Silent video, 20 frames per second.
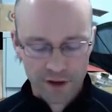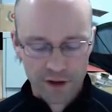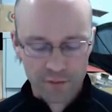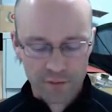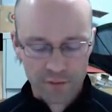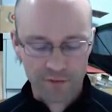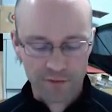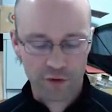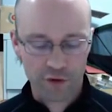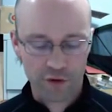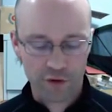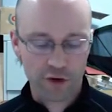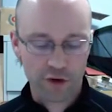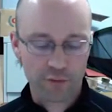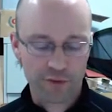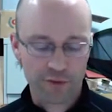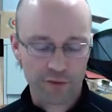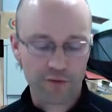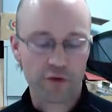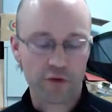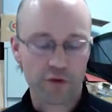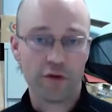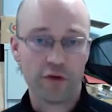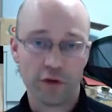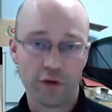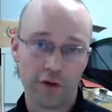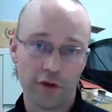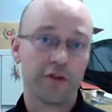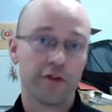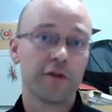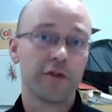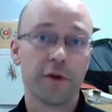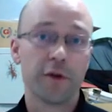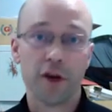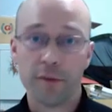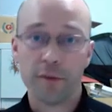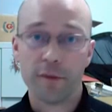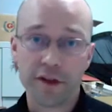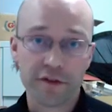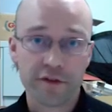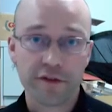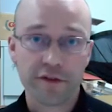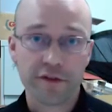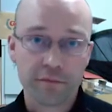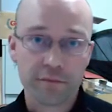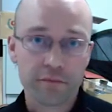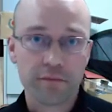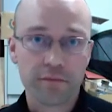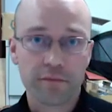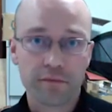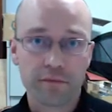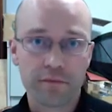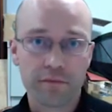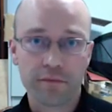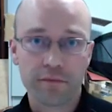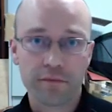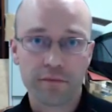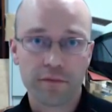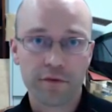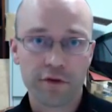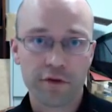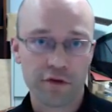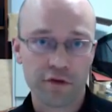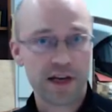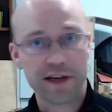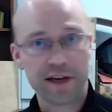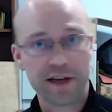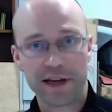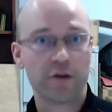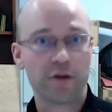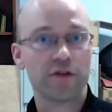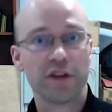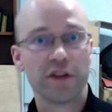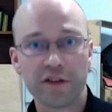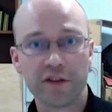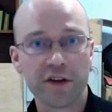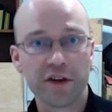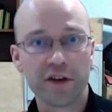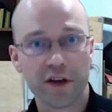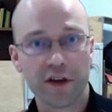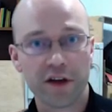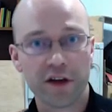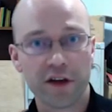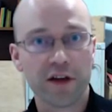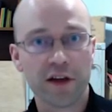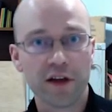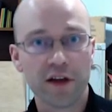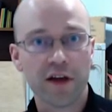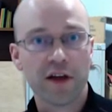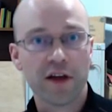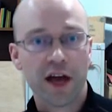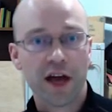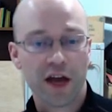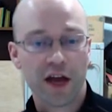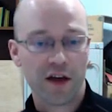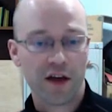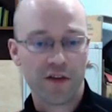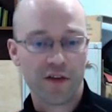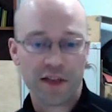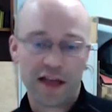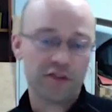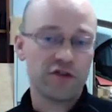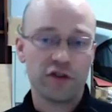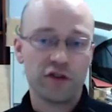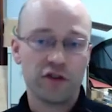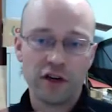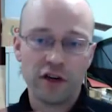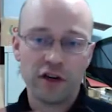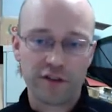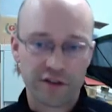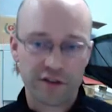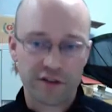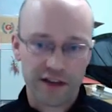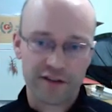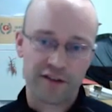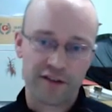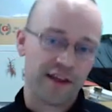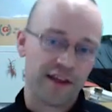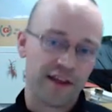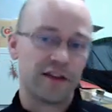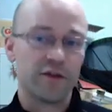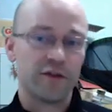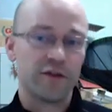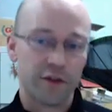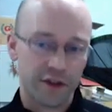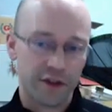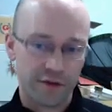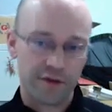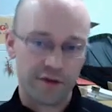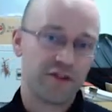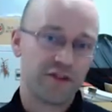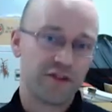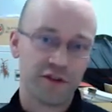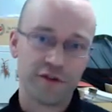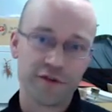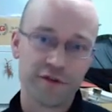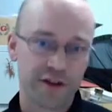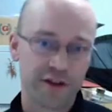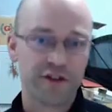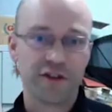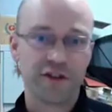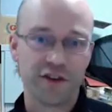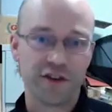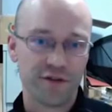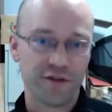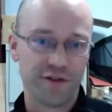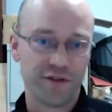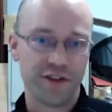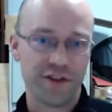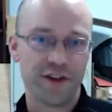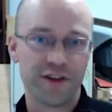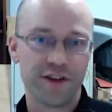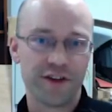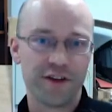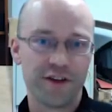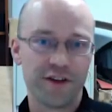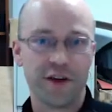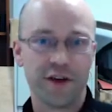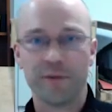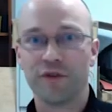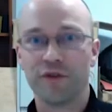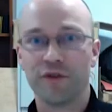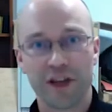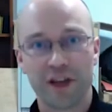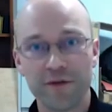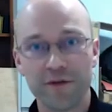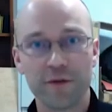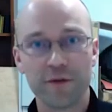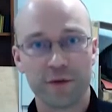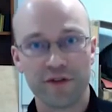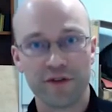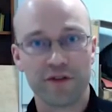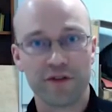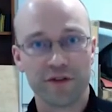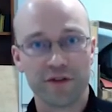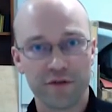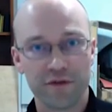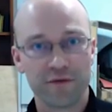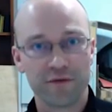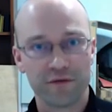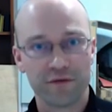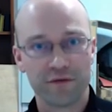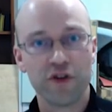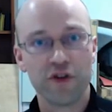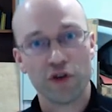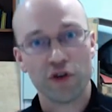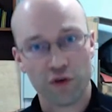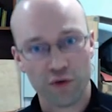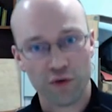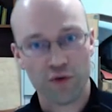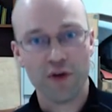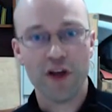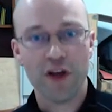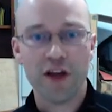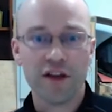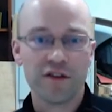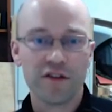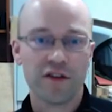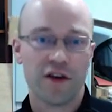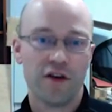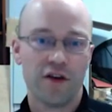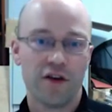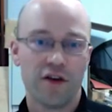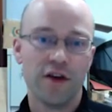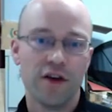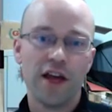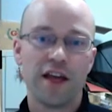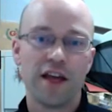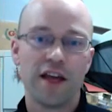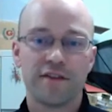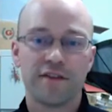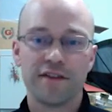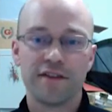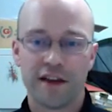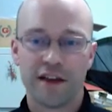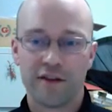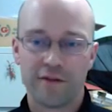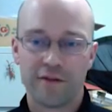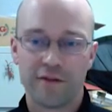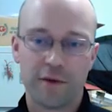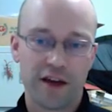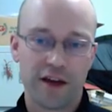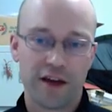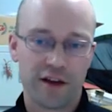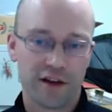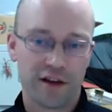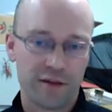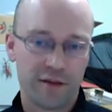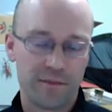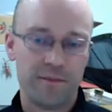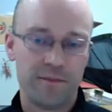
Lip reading: before all the sperm has drained out into her. And that strongly suggests that that's what the original function of the nuptial gift was too. So instead of being